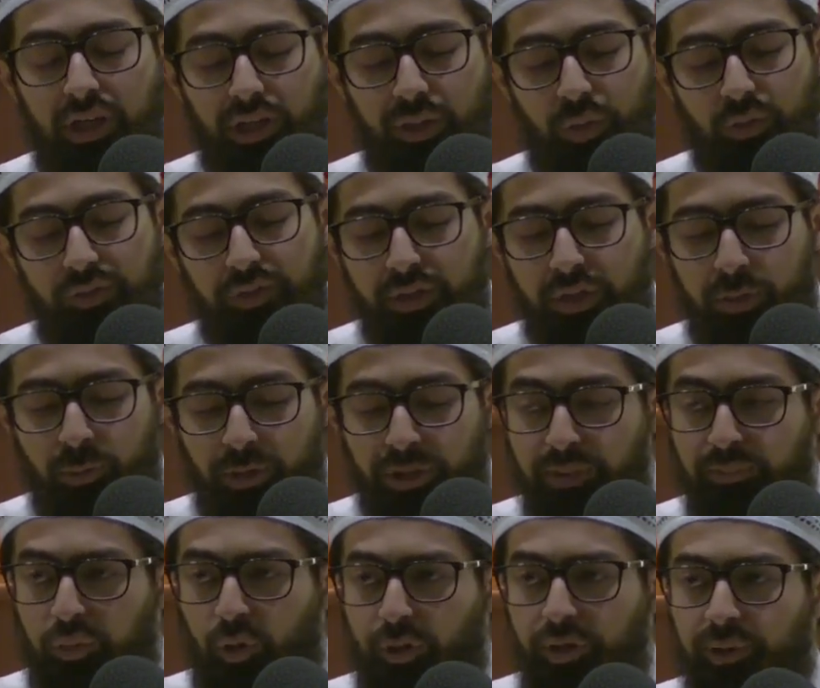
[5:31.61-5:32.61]
And over here, one
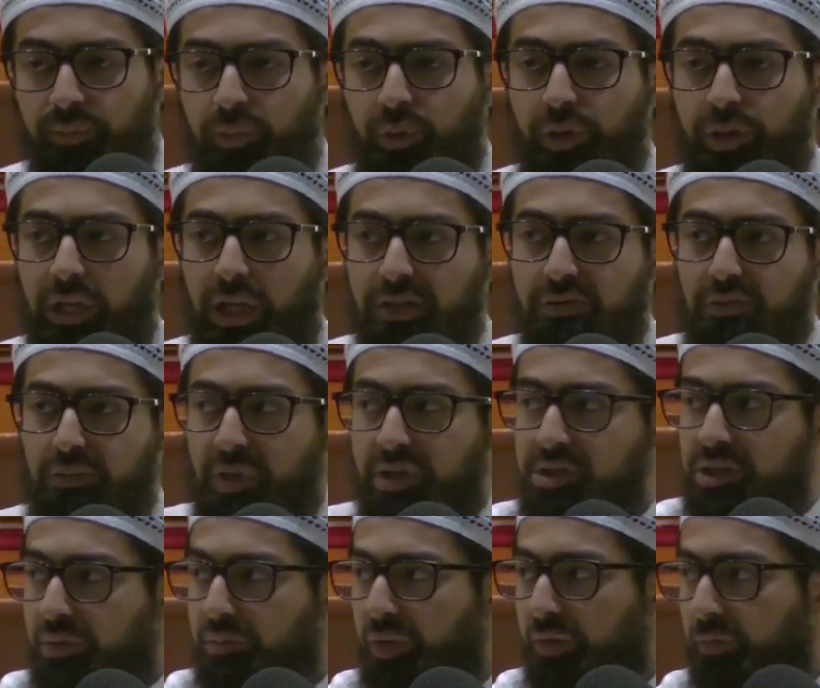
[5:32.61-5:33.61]
important point, as you
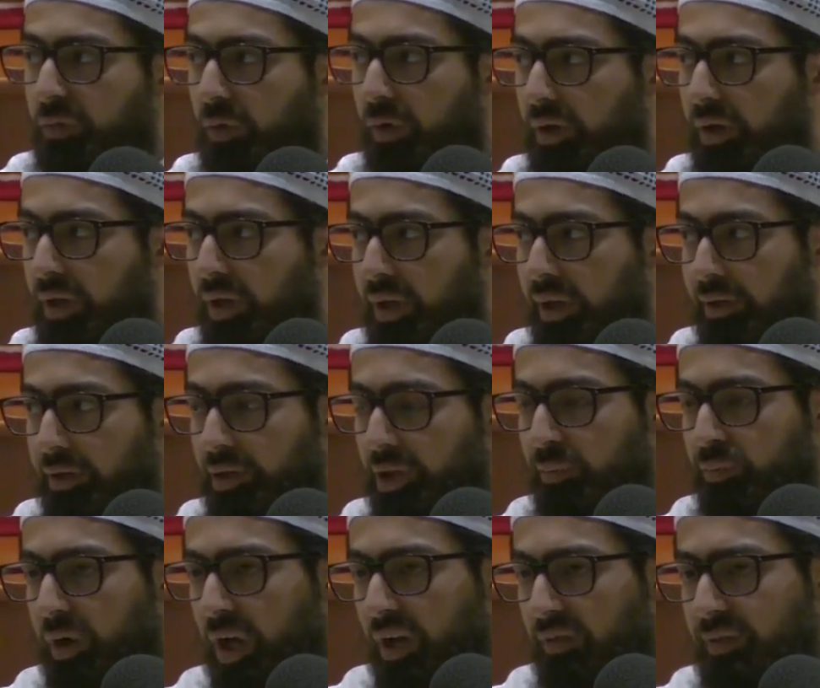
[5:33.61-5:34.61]
mentioned before, that
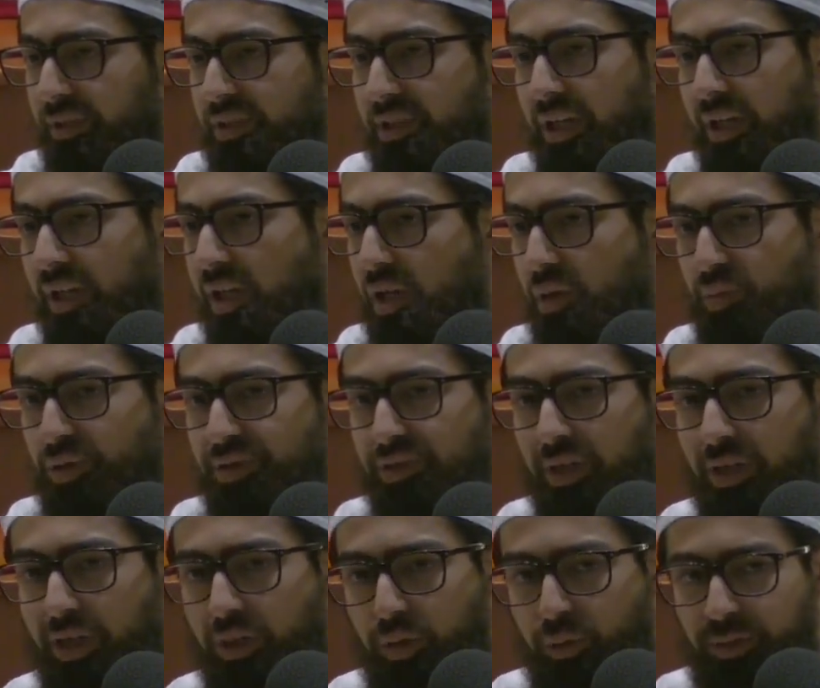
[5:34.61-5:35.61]
the Prophet alayhim
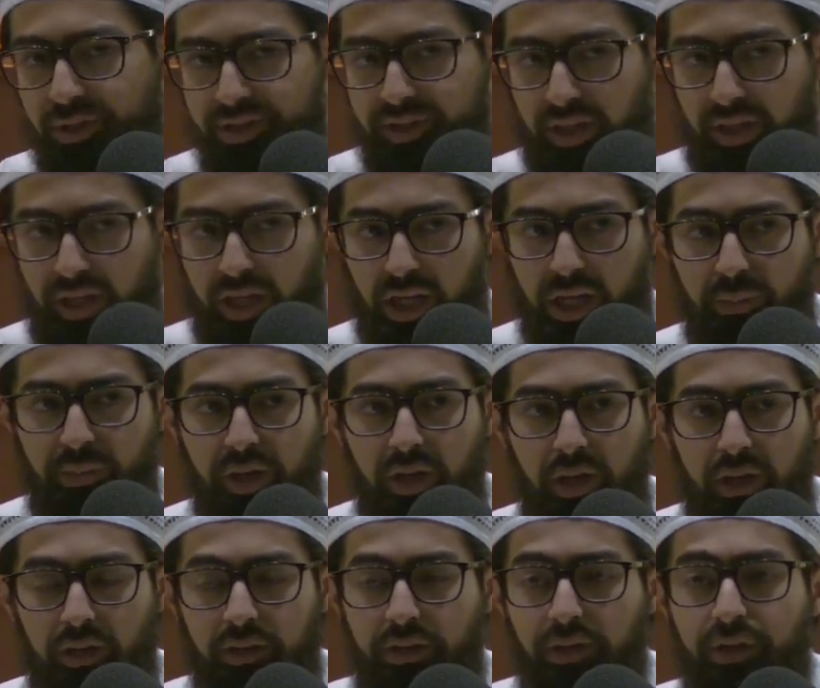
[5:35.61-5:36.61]
salatu wasalam,
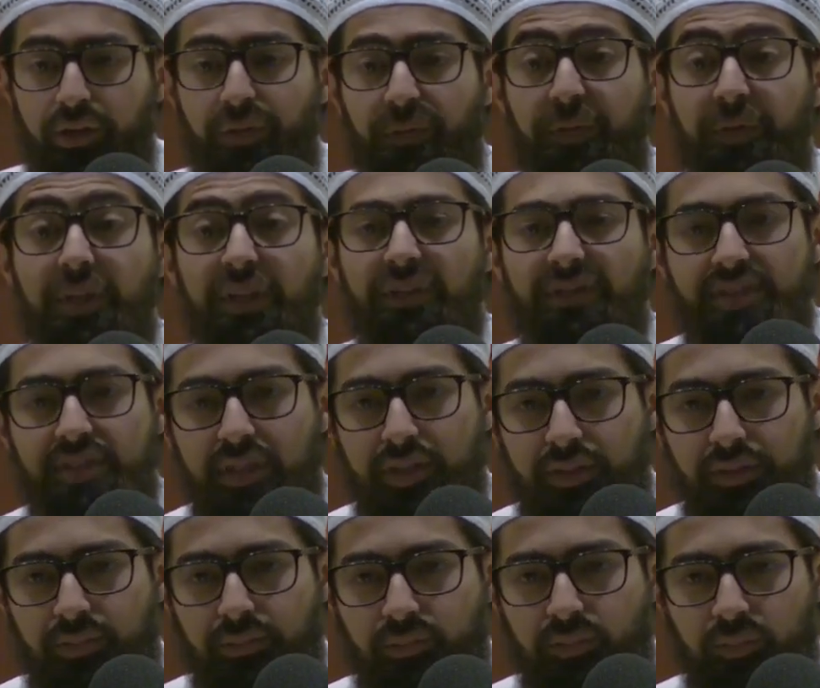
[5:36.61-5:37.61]
they are free of
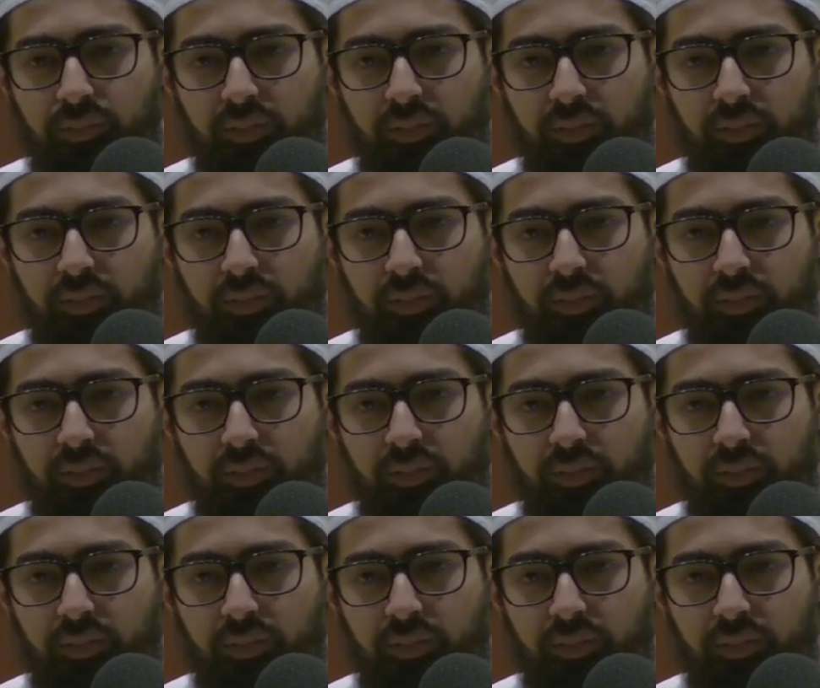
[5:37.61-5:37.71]
sin.